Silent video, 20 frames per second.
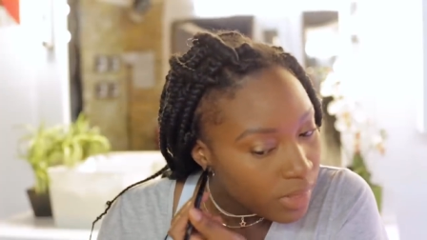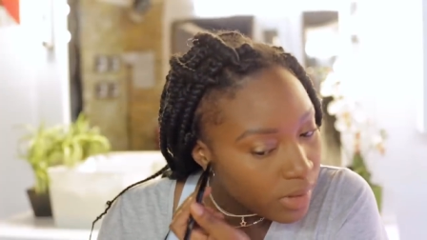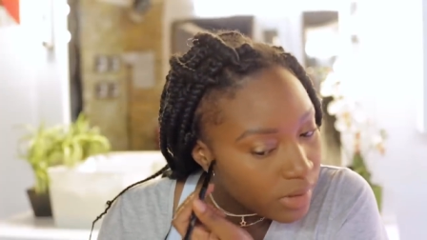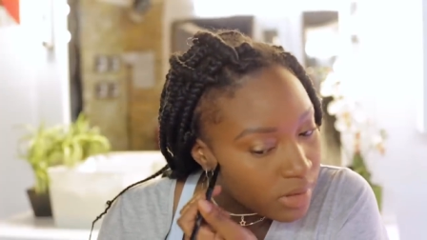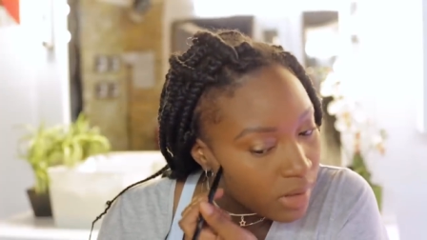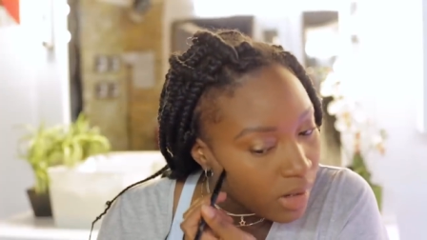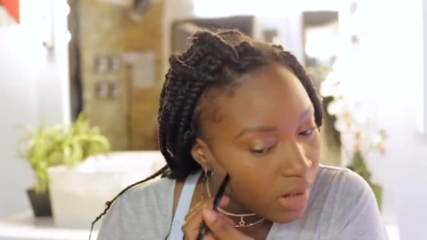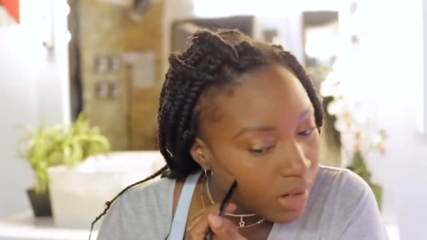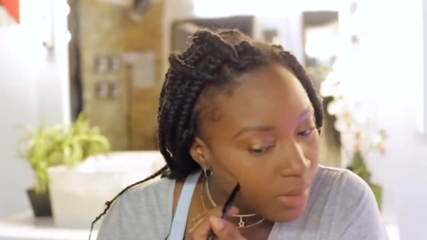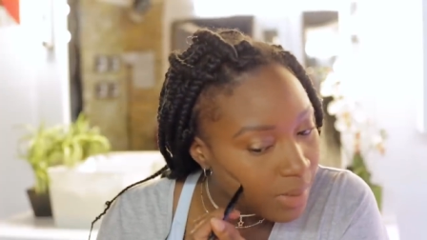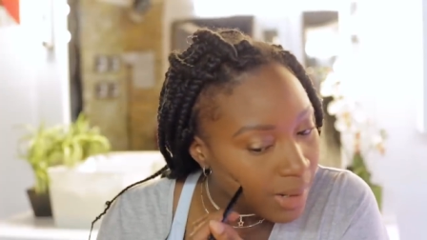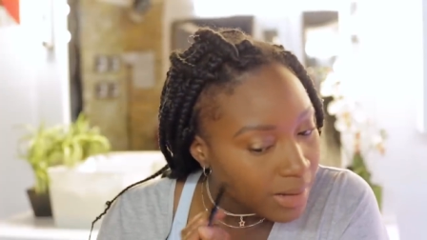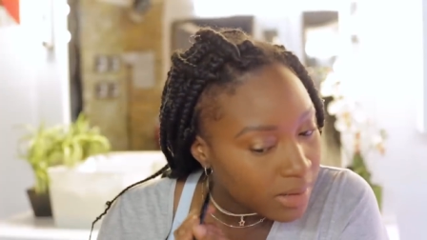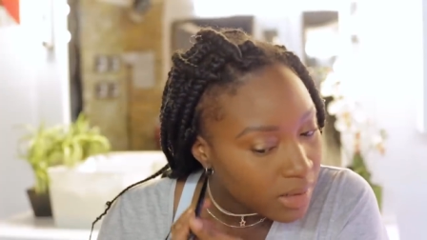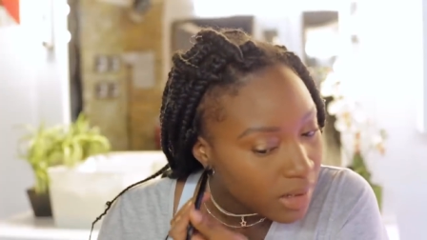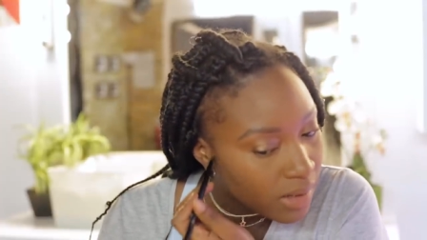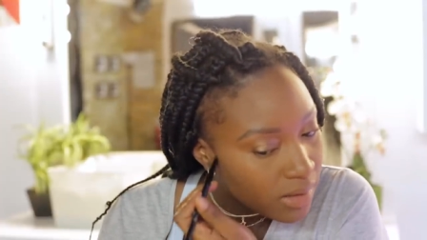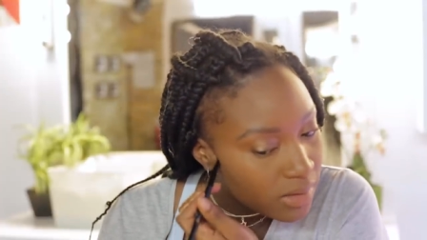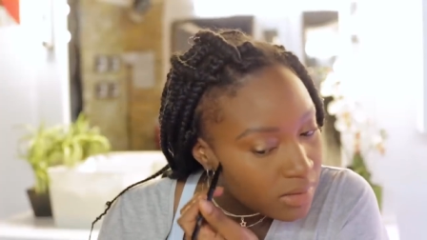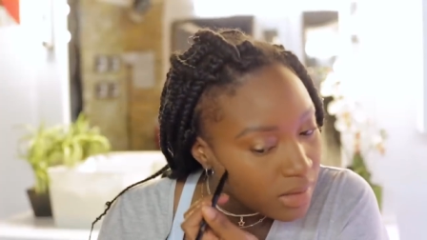the darker
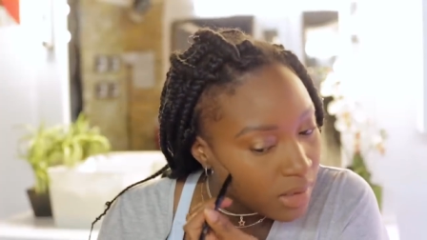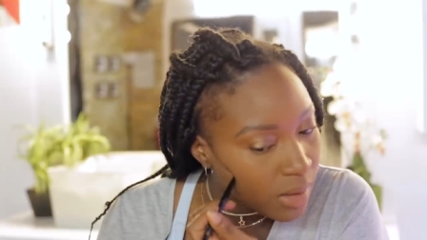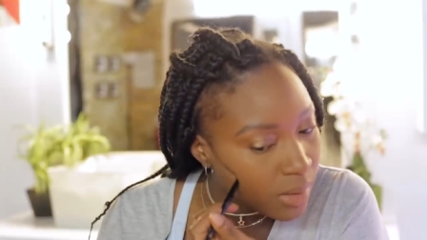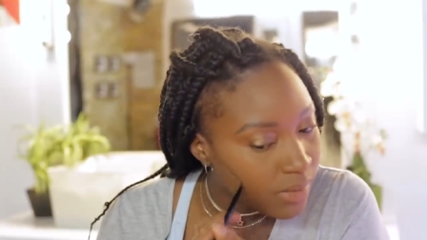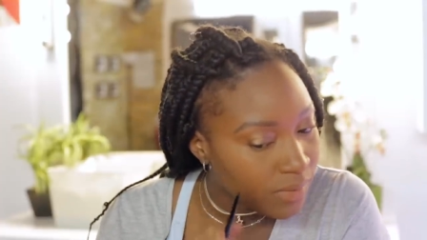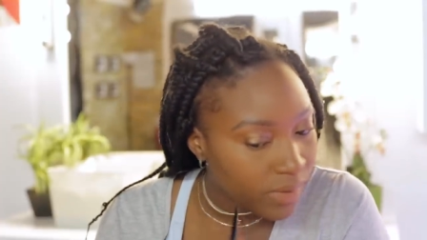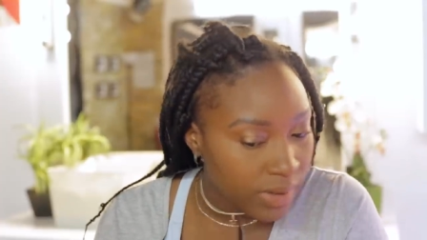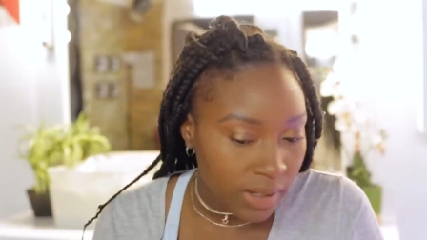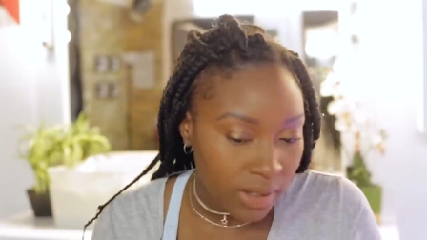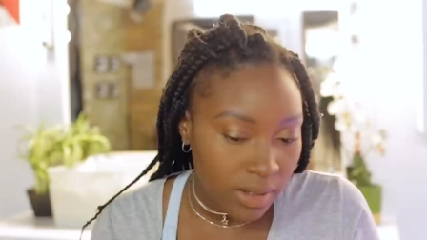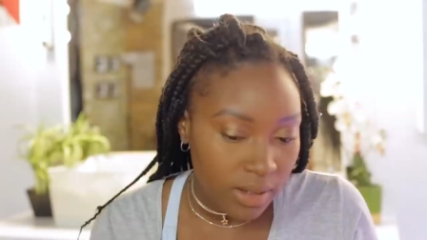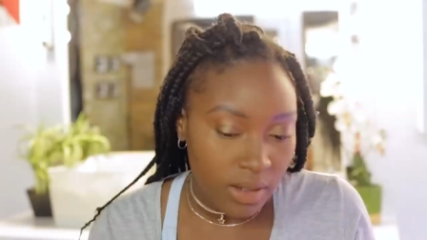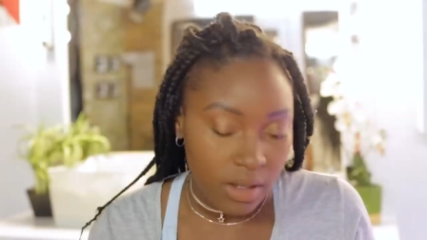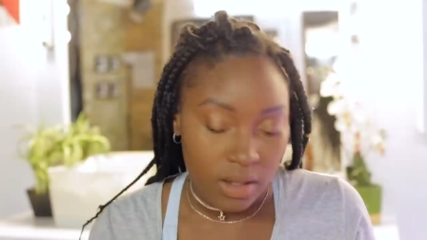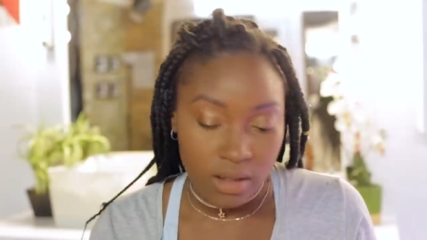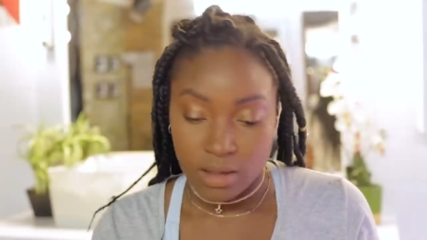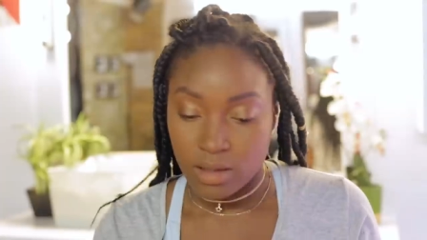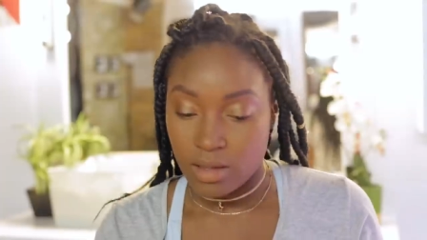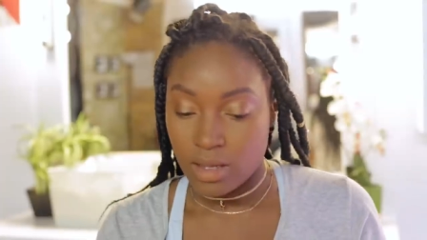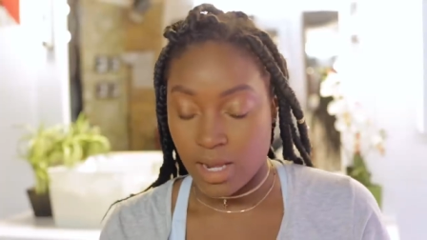powder to go with it.
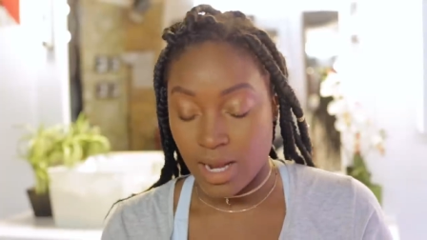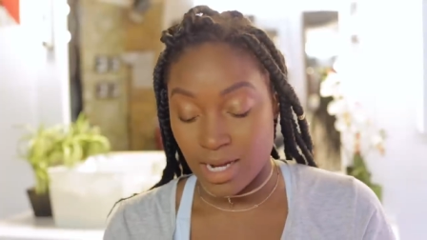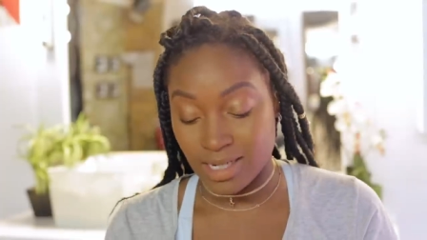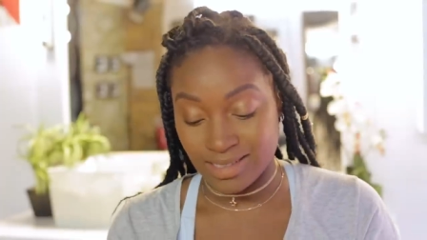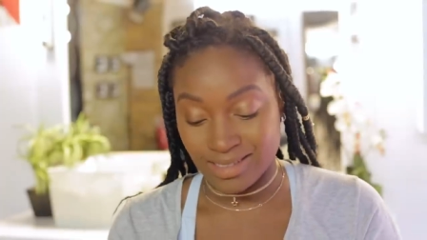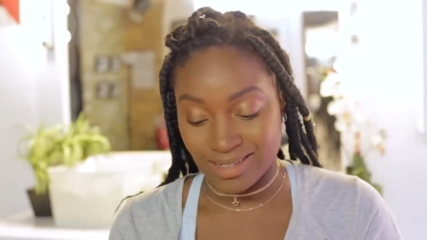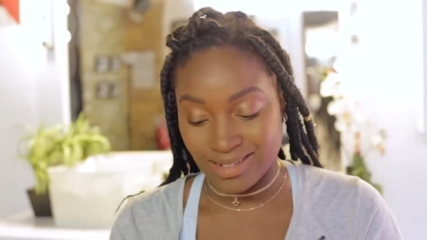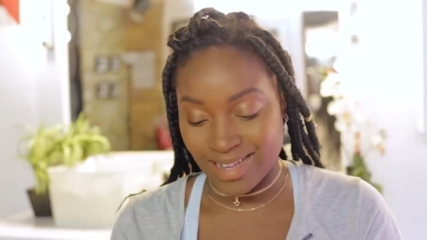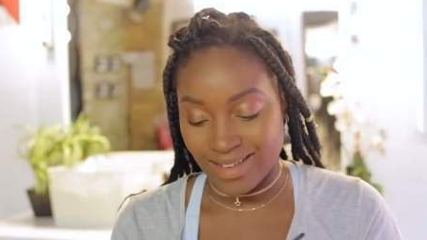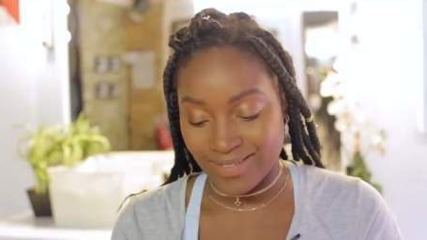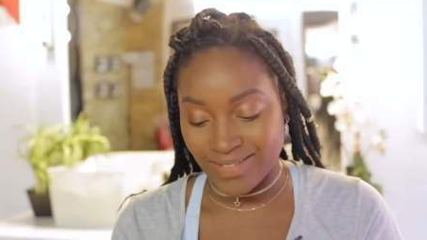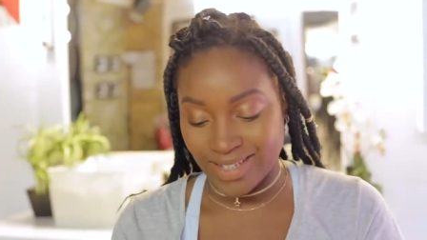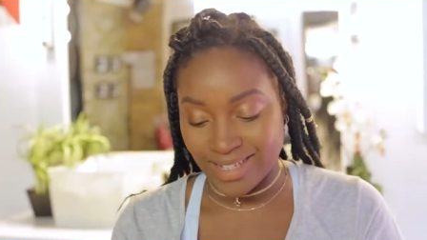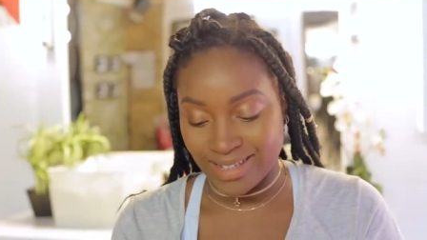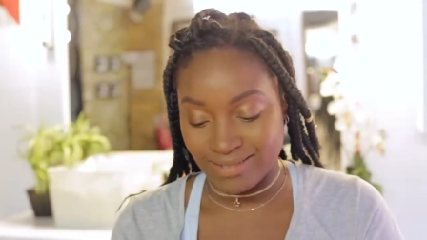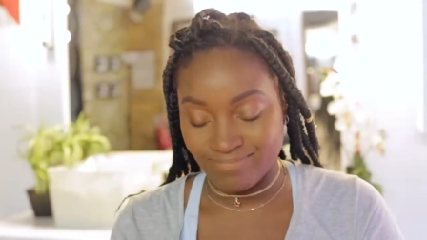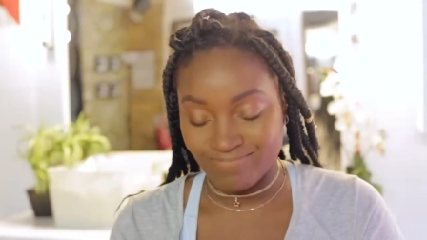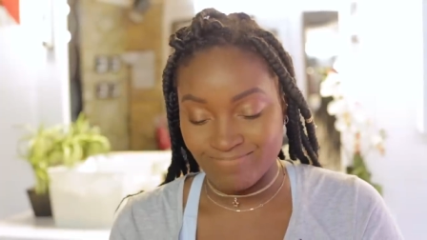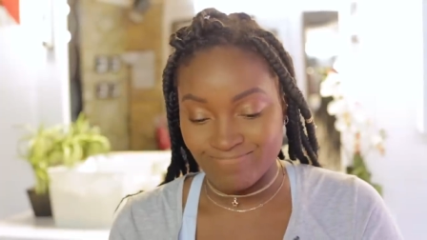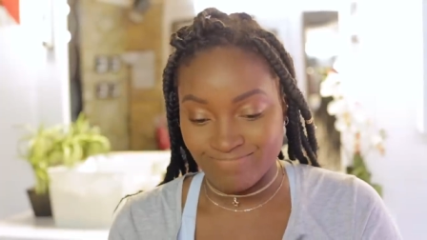And I just don't have
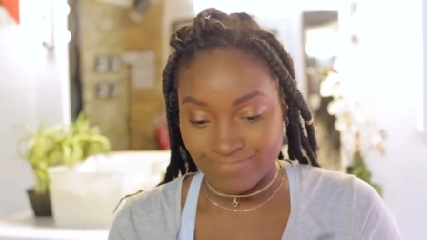it.